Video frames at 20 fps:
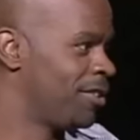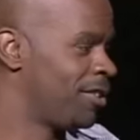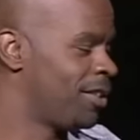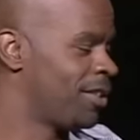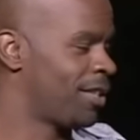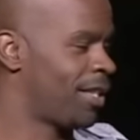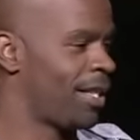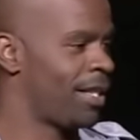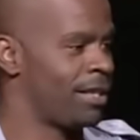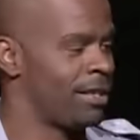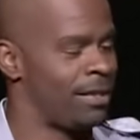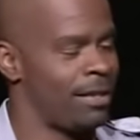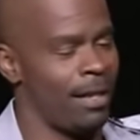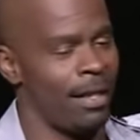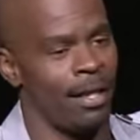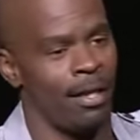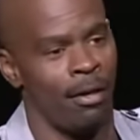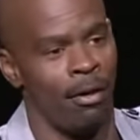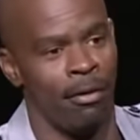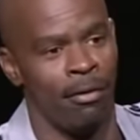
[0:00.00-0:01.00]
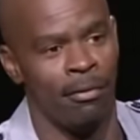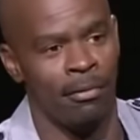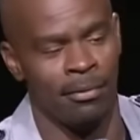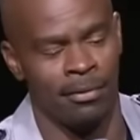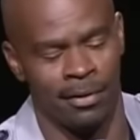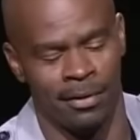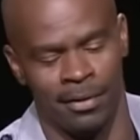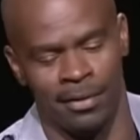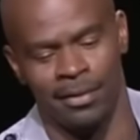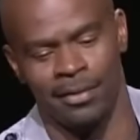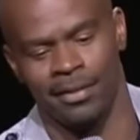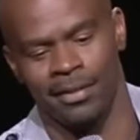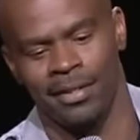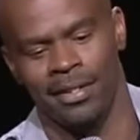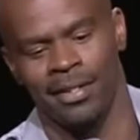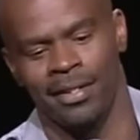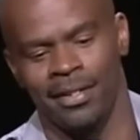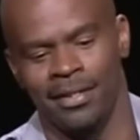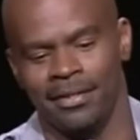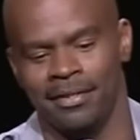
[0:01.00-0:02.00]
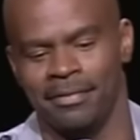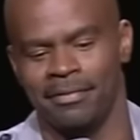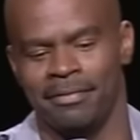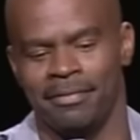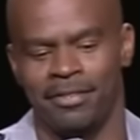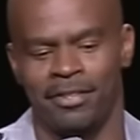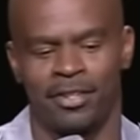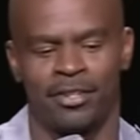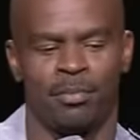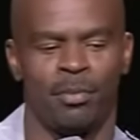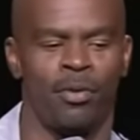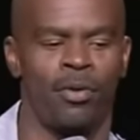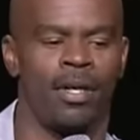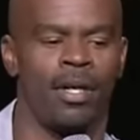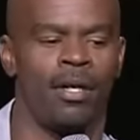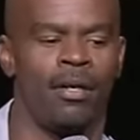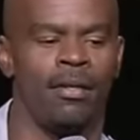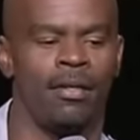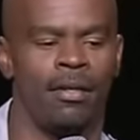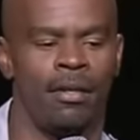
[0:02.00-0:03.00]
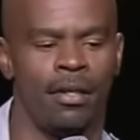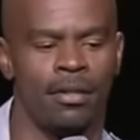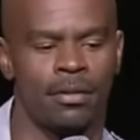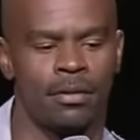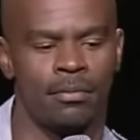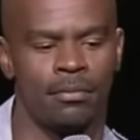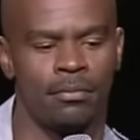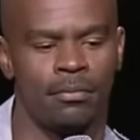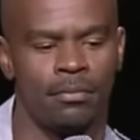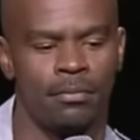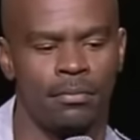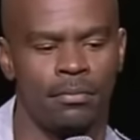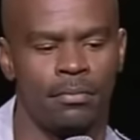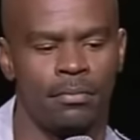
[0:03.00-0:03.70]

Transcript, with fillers: She's like, I stay at home. Well, okay. You just broke out. Awesome.